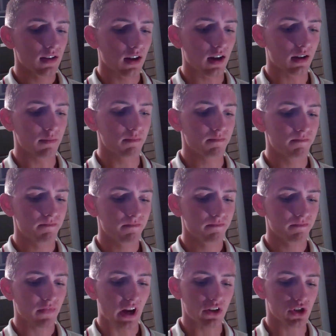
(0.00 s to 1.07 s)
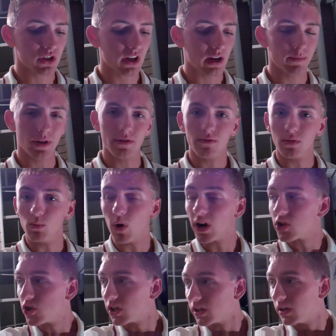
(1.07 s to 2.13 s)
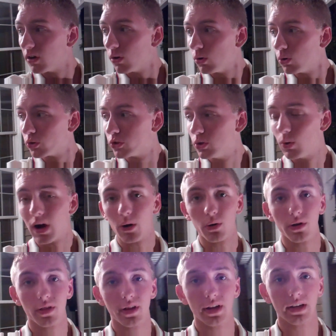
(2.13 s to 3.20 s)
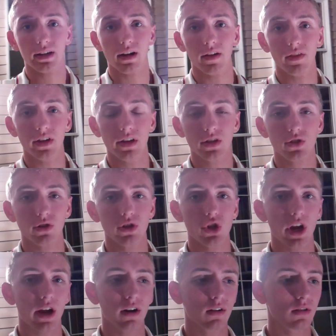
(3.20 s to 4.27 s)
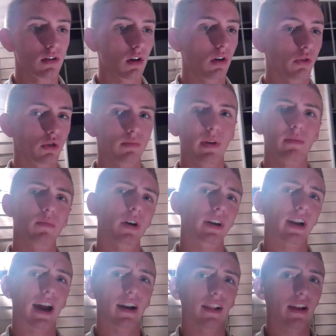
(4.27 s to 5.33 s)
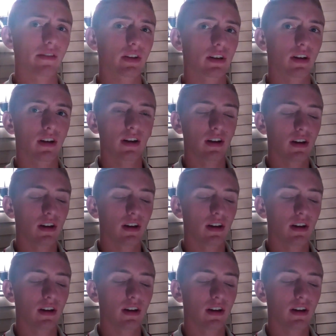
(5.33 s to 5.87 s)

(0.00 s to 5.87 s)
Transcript: Um, I just came in from watching a whole two-hour thing on the History Channel called Remembering nine eleven.